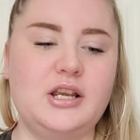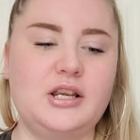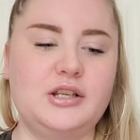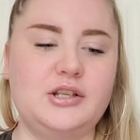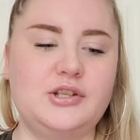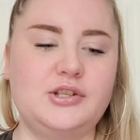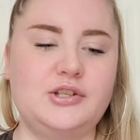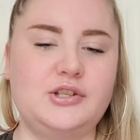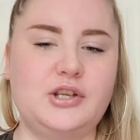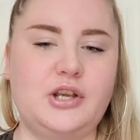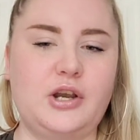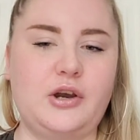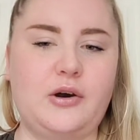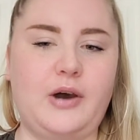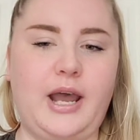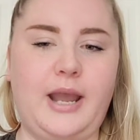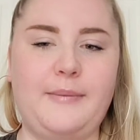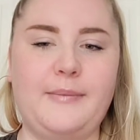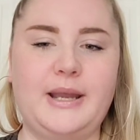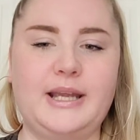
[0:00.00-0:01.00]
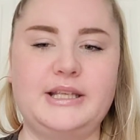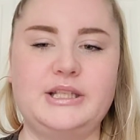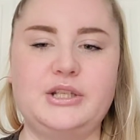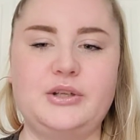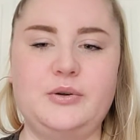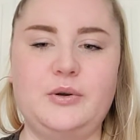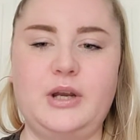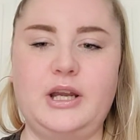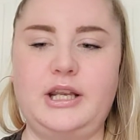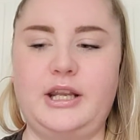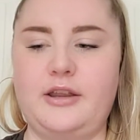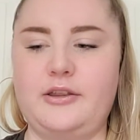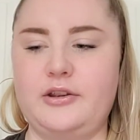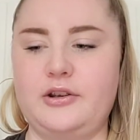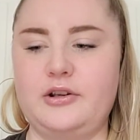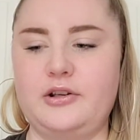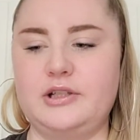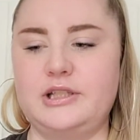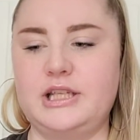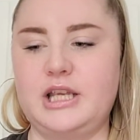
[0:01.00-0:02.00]
So I might do
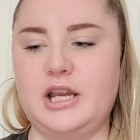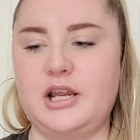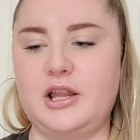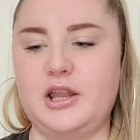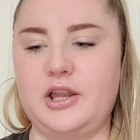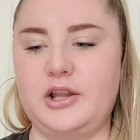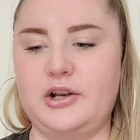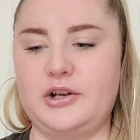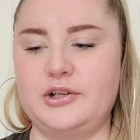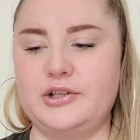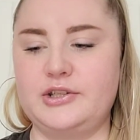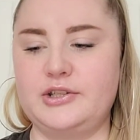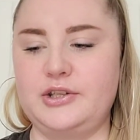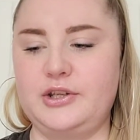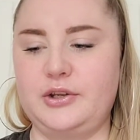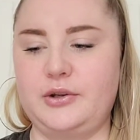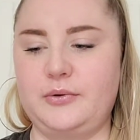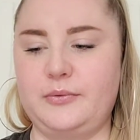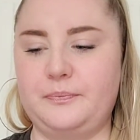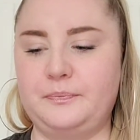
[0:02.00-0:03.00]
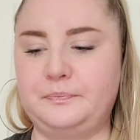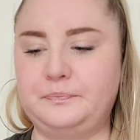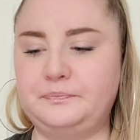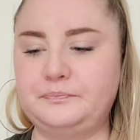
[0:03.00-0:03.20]
another declutter soon.